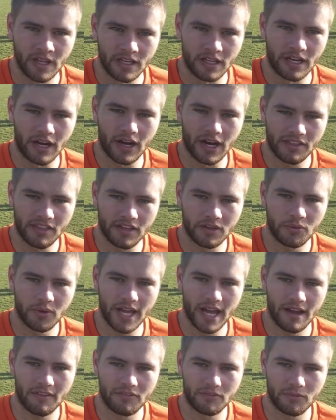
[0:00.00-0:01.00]
You know, I think
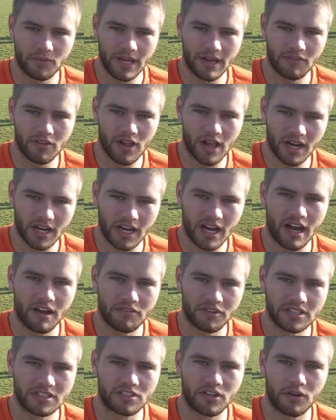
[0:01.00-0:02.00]
we have we have a lot of
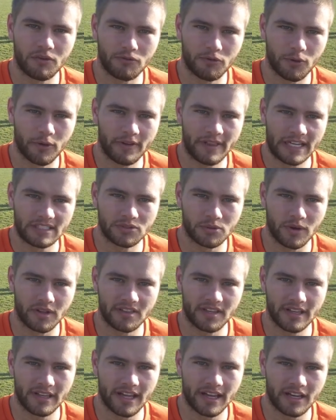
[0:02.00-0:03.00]
confidence going forward. That's
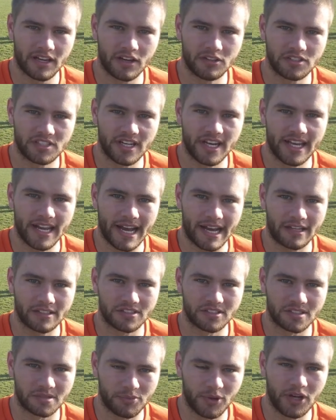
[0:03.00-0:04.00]
one thing that Coach Nate
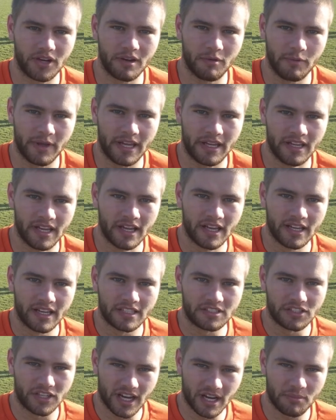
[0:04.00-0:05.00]
Houser has put into me
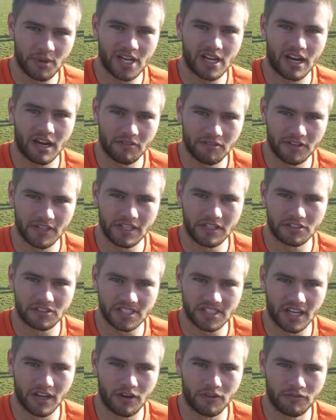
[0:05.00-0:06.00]
is you got to be confident in
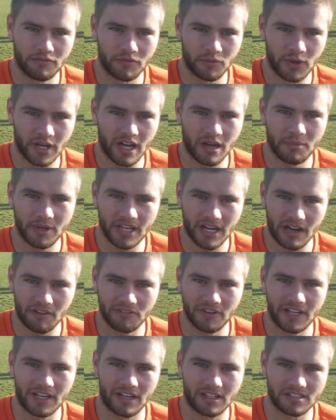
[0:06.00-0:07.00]
yourself. You got to be
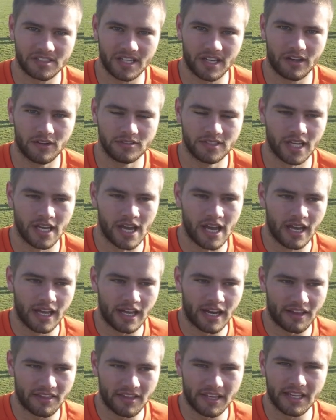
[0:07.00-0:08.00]
confident in ourselves,
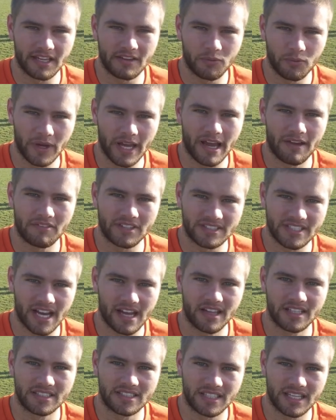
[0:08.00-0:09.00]
and I think we have the
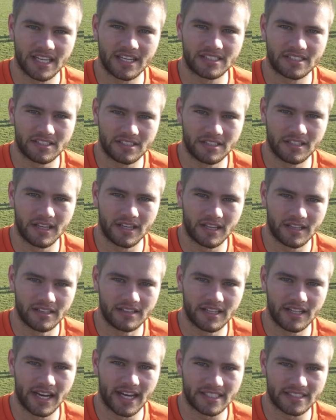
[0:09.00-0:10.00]
talent to get us
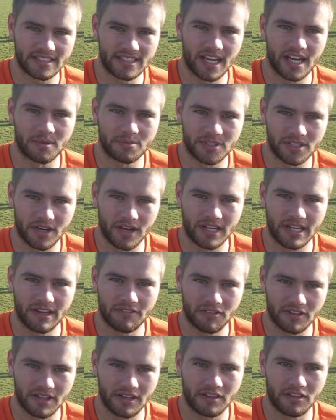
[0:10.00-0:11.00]
to the next step. So I
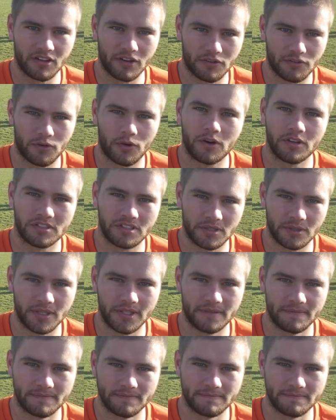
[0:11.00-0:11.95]
definitely look forward to it.